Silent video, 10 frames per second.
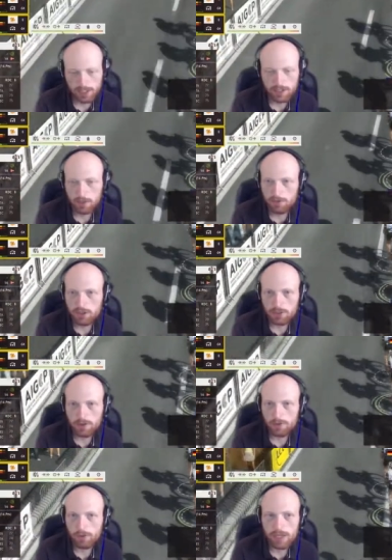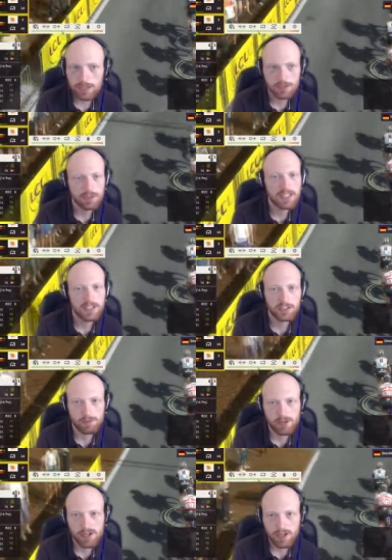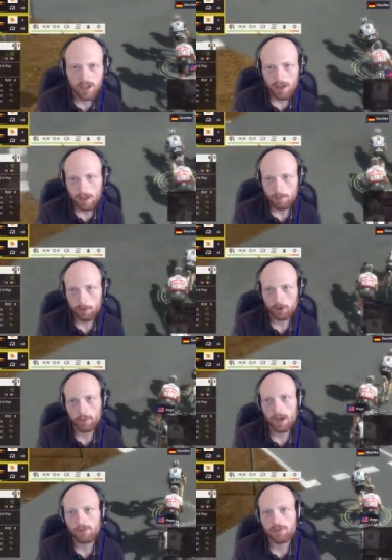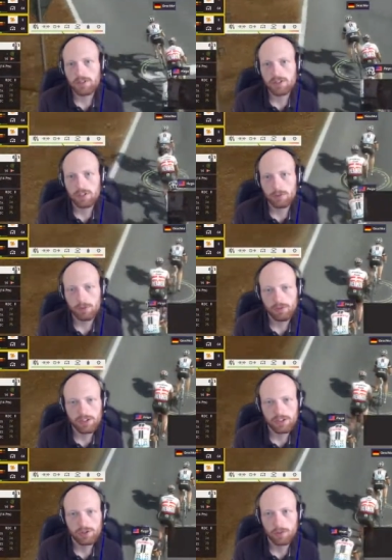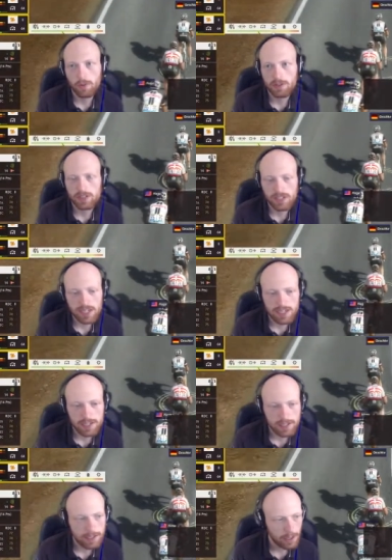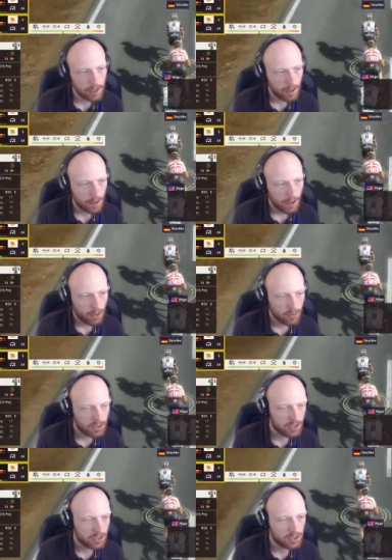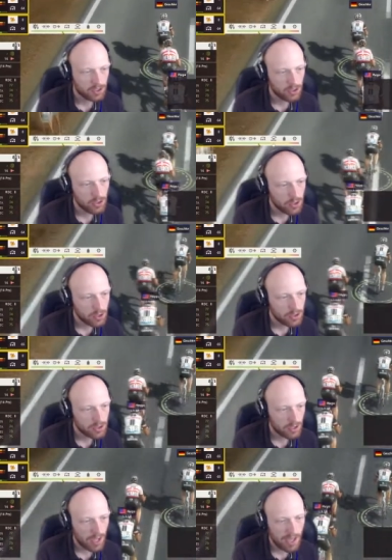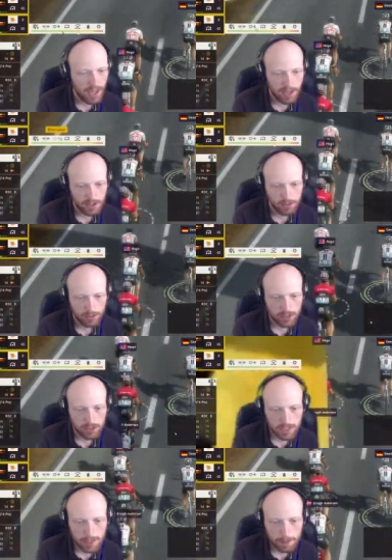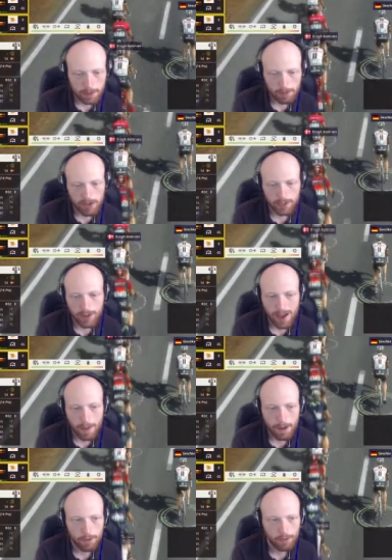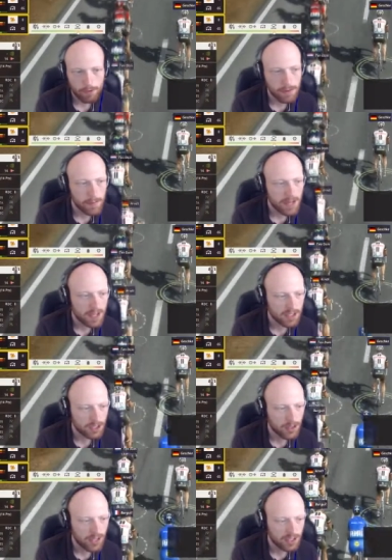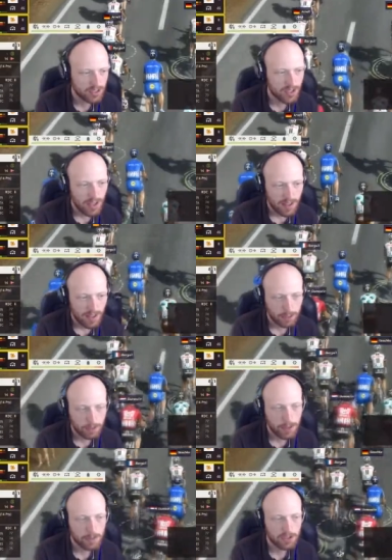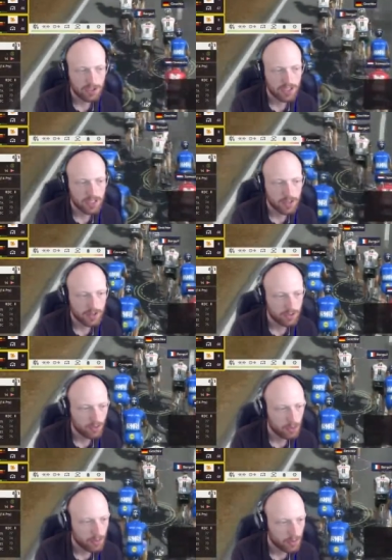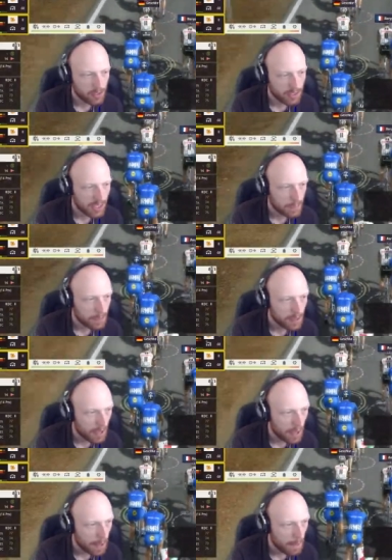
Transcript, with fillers: Okay, so we just went through the intermediate sprint. Michael Matthews is still the provisional points leader, which is good. And we're keeping the breakaway at about three minutes, so that's, that's pretty much ideal. That's what we want to keep it at.